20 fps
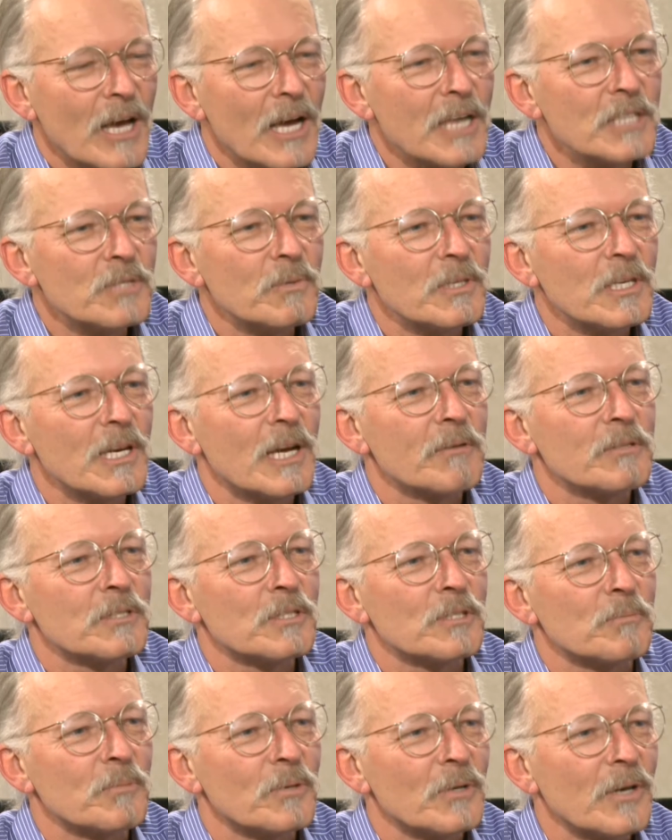be honest with you, I was
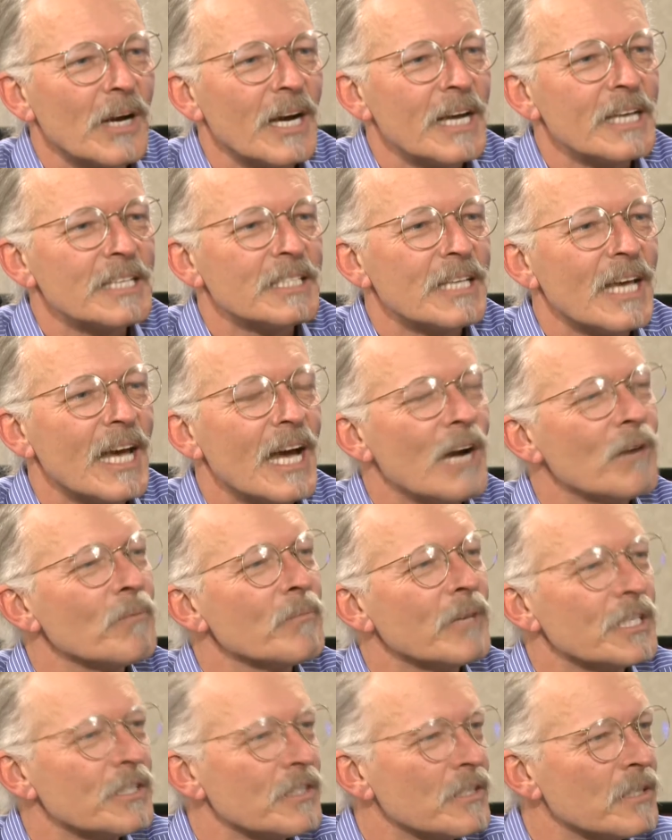surprised how
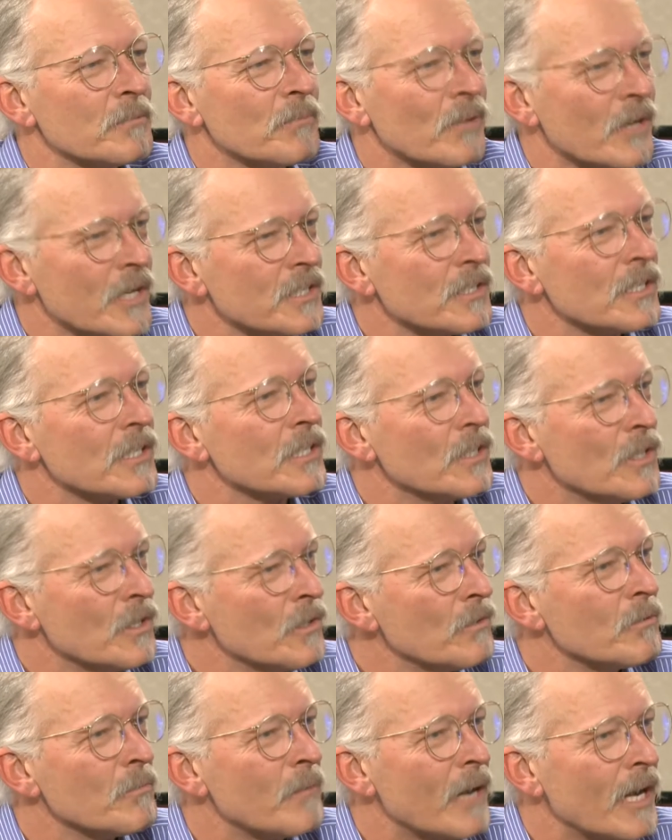much the president
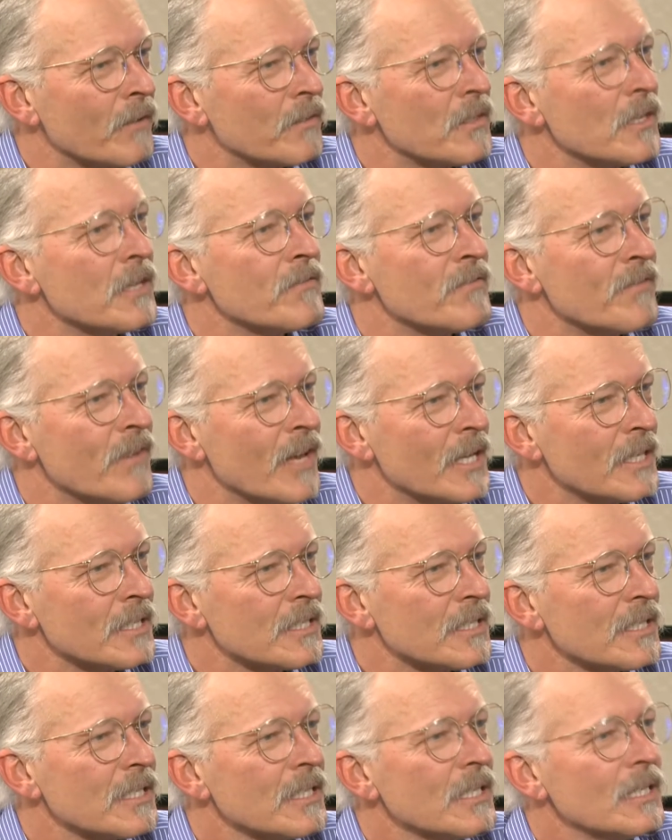knew about the
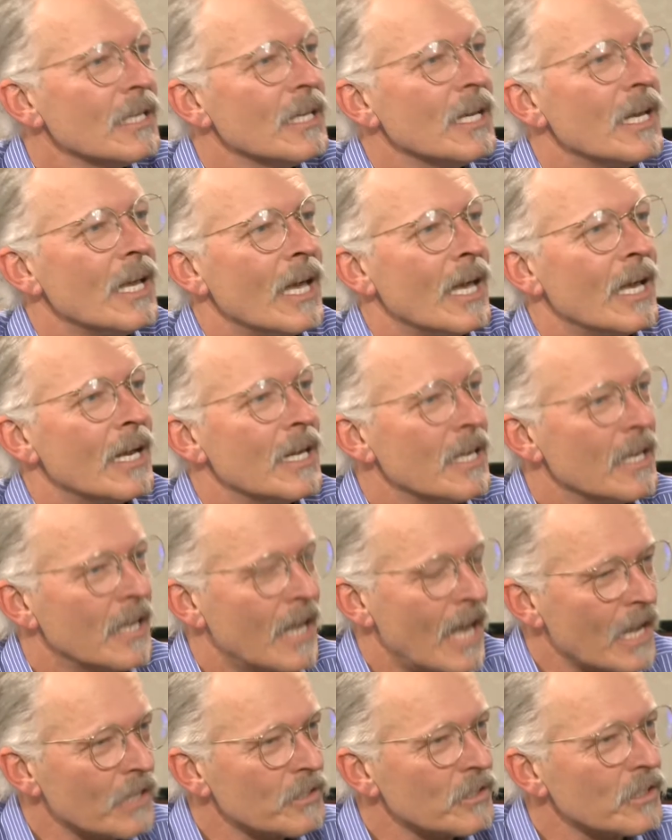event. And he
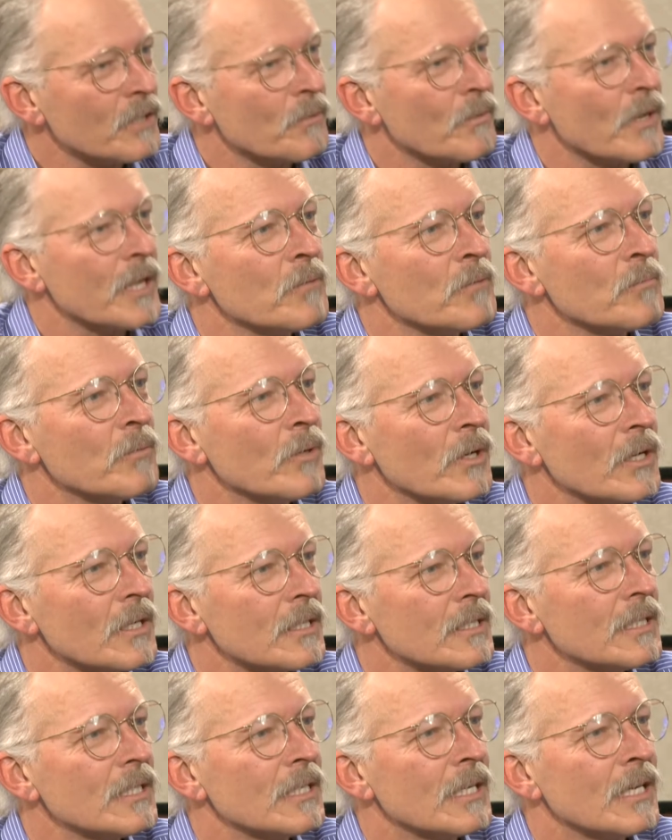had actually the book.